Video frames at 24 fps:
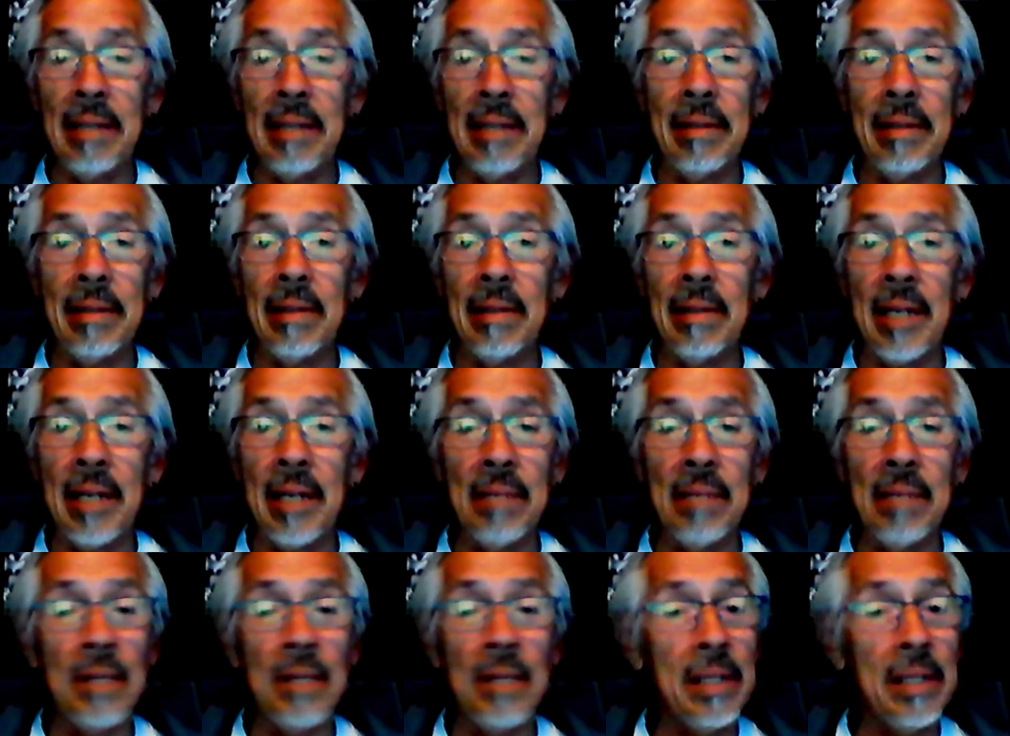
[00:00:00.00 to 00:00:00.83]
and they're kind
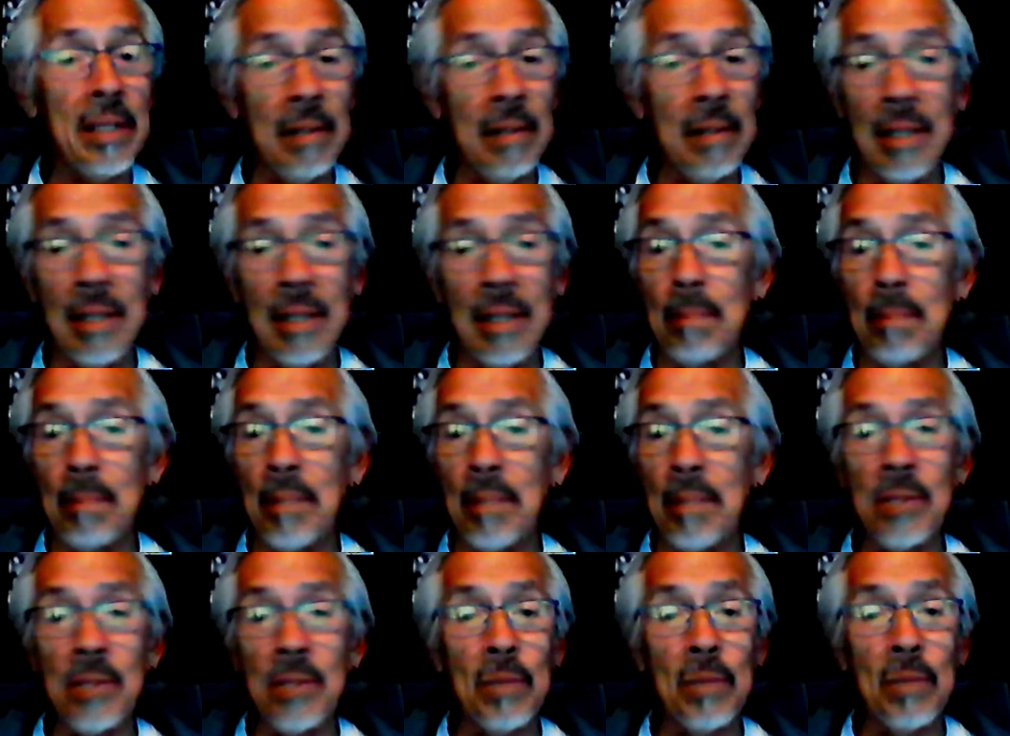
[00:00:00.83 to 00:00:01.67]
of like in a
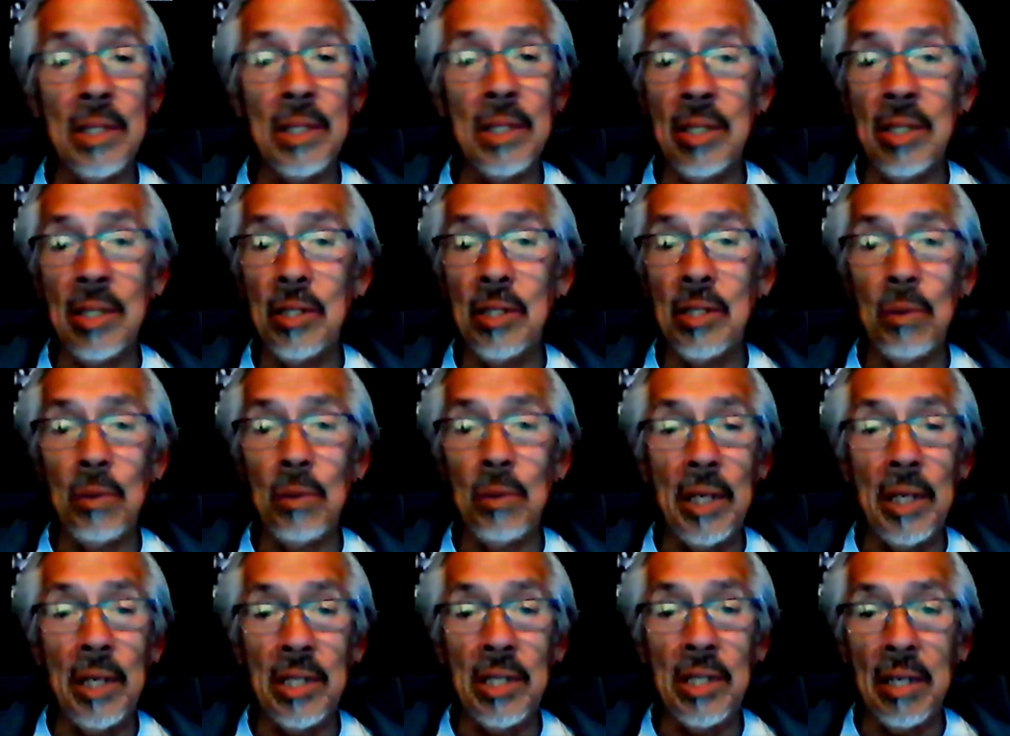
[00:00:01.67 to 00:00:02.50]
must-win
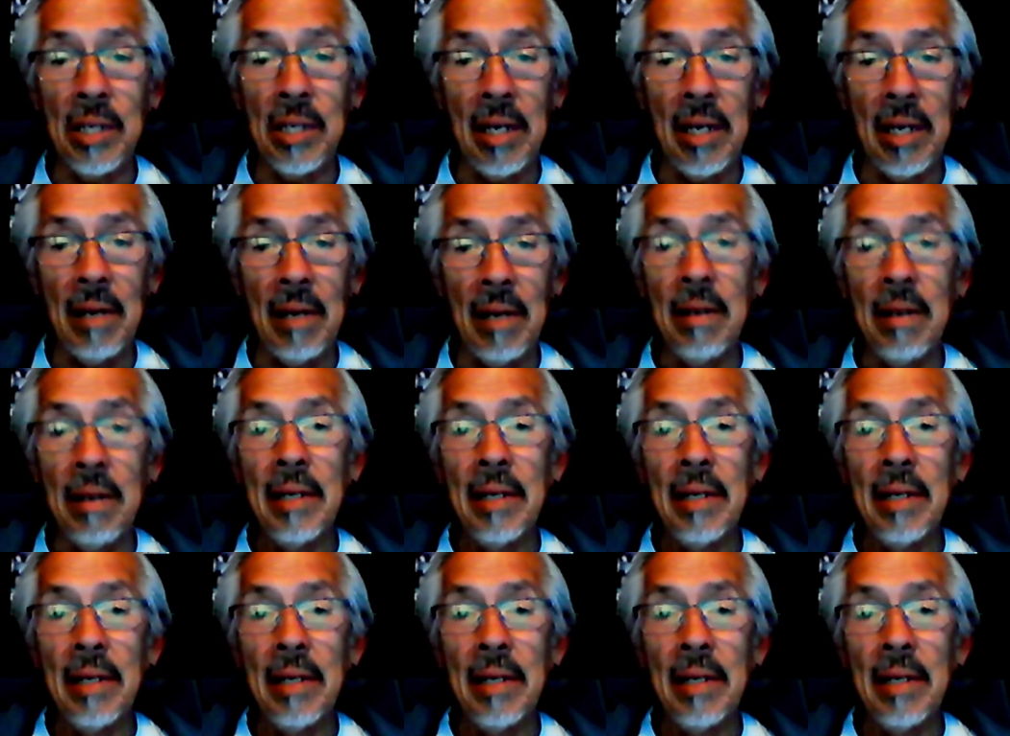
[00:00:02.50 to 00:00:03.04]
situation now.